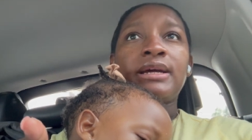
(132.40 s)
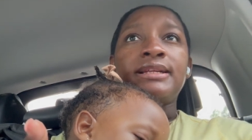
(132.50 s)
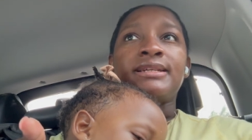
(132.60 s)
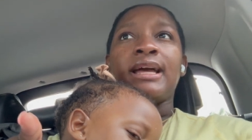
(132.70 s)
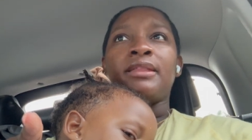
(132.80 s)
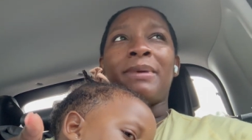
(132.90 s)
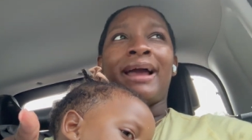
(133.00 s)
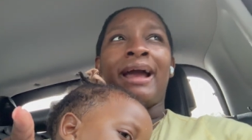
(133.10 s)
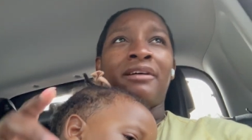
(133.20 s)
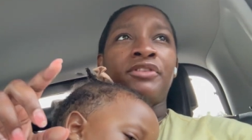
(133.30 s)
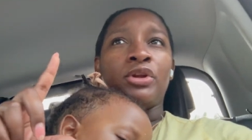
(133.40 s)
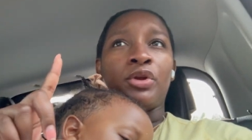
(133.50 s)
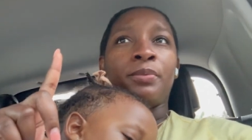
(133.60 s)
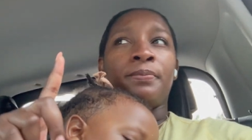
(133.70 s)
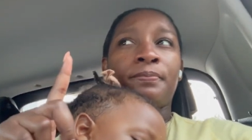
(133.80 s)
together. But I have the
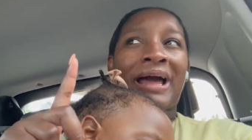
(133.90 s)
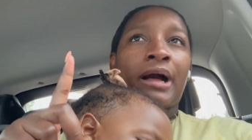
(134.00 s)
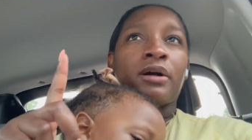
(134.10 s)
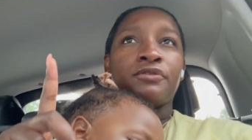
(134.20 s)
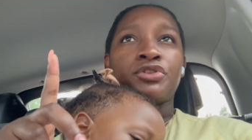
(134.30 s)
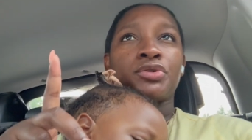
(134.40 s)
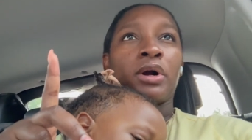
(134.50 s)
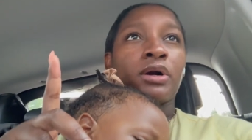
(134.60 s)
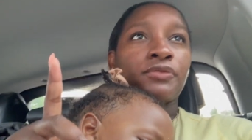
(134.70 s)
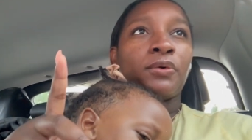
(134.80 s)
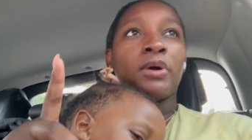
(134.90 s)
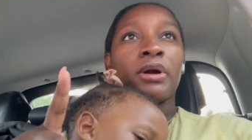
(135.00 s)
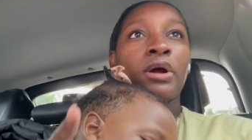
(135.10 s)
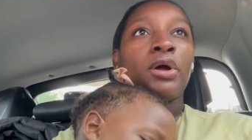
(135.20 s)
little pack of truck for